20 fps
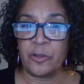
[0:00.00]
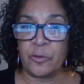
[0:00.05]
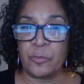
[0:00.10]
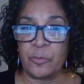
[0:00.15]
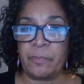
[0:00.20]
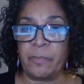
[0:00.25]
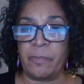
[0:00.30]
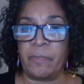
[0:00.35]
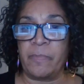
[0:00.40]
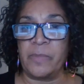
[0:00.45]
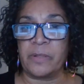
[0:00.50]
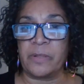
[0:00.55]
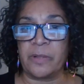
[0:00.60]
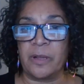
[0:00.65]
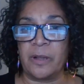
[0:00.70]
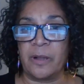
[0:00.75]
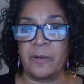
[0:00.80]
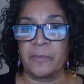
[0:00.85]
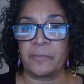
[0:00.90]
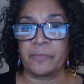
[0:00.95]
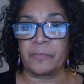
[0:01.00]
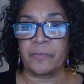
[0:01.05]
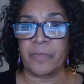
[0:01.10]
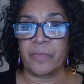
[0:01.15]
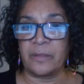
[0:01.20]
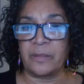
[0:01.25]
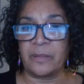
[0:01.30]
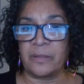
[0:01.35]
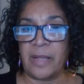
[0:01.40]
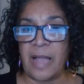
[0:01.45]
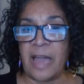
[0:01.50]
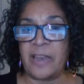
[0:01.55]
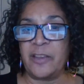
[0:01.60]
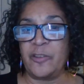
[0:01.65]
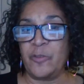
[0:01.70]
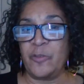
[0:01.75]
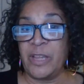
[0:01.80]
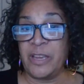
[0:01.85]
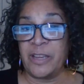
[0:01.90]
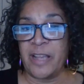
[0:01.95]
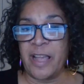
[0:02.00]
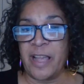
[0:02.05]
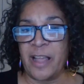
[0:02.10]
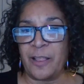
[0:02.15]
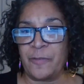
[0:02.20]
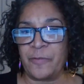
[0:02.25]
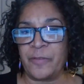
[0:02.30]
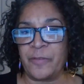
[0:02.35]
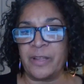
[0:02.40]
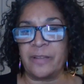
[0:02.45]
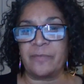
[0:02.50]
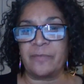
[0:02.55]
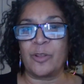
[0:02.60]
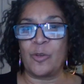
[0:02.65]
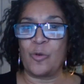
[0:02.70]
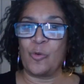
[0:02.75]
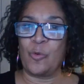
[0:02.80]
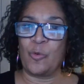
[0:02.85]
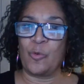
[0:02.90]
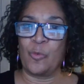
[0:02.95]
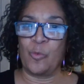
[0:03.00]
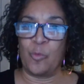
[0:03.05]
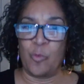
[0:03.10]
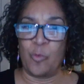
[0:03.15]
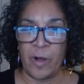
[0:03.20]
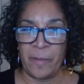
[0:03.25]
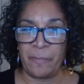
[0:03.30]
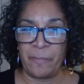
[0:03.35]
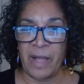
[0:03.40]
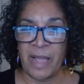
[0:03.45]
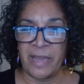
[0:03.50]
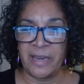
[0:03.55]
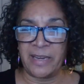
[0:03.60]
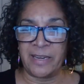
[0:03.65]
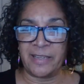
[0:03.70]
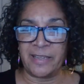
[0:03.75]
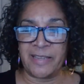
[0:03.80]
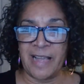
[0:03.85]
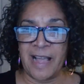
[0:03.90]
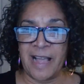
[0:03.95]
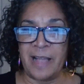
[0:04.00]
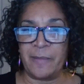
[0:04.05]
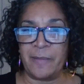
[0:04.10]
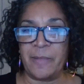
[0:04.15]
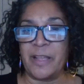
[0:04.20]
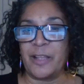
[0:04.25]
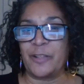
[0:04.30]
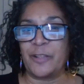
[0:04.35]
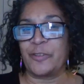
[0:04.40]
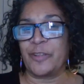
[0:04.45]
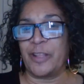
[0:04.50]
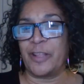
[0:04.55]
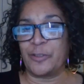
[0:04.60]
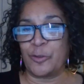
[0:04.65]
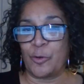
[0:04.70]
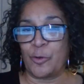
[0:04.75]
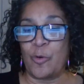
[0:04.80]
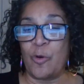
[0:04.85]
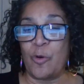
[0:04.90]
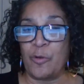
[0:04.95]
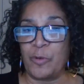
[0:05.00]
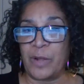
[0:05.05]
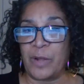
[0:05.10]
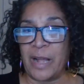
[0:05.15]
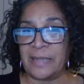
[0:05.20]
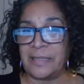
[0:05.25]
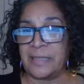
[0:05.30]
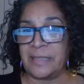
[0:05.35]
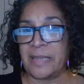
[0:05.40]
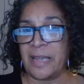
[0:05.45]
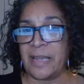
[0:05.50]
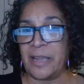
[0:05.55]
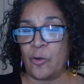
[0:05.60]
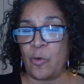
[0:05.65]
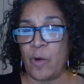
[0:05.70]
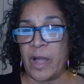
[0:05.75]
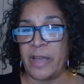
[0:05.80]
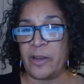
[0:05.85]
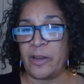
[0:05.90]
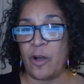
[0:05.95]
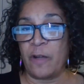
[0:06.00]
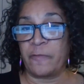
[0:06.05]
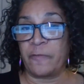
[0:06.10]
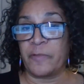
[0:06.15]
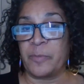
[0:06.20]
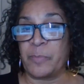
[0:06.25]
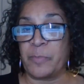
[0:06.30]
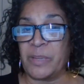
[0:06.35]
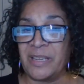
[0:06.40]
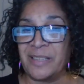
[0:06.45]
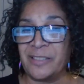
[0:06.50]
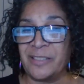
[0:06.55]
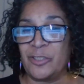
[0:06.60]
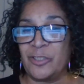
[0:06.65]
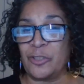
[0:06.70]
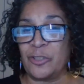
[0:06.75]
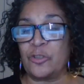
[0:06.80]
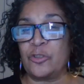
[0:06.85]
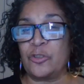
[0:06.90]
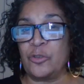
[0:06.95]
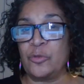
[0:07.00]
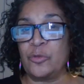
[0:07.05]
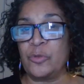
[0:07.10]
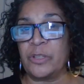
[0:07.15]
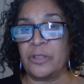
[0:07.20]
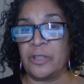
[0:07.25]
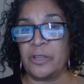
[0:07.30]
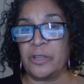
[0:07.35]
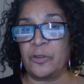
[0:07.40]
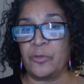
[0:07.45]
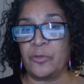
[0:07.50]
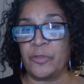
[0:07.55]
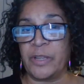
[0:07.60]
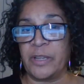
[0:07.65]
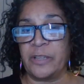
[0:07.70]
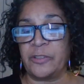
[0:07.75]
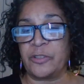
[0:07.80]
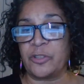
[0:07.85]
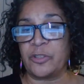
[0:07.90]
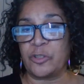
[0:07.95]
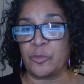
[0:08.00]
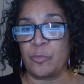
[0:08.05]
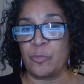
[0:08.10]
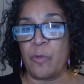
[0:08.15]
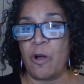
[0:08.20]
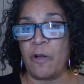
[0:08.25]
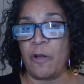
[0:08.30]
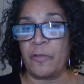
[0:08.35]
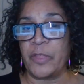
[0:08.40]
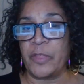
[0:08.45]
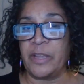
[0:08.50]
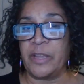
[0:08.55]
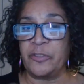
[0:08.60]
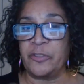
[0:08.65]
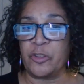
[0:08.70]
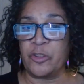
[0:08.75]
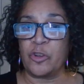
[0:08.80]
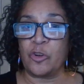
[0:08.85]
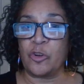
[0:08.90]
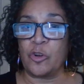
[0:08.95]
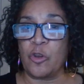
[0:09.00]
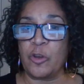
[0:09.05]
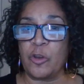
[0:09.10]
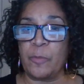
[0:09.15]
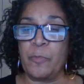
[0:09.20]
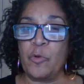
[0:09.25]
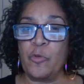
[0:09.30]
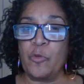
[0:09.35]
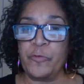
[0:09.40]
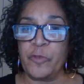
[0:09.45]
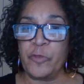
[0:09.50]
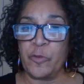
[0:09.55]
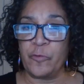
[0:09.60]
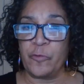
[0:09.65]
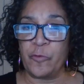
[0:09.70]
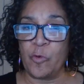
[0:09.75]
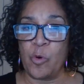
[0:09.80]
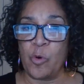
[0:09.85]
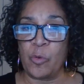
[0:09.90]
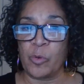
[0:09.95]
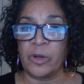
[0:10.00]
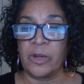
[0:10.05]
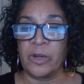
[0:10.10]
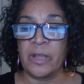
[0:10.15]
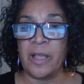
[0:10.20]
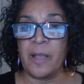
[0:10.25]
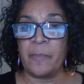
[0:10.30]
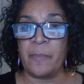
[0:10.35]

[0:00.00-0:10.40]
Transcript: Don't how do you eat an elephant? One bite at a time. So that's a quote I say quite often, because just do the little things, the small things that are going to move you forward.